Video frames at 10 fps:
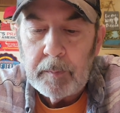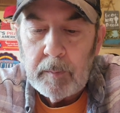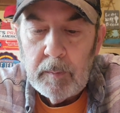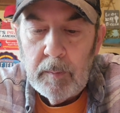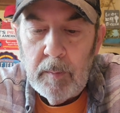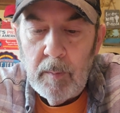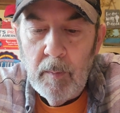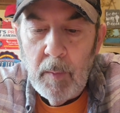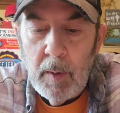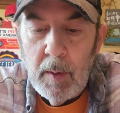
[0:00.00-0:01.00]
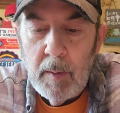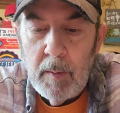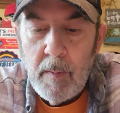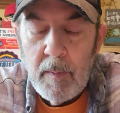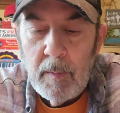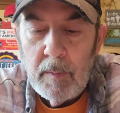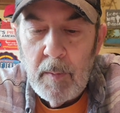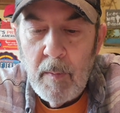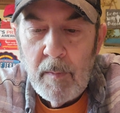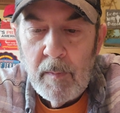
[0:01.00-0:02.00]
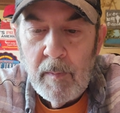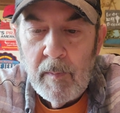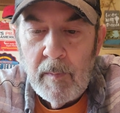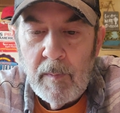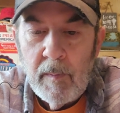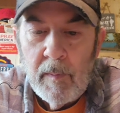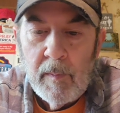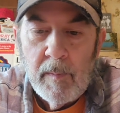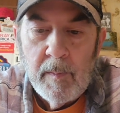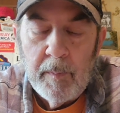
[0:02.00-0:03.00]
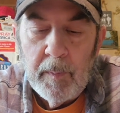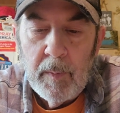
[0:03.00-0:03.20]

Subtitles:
Nothing is said.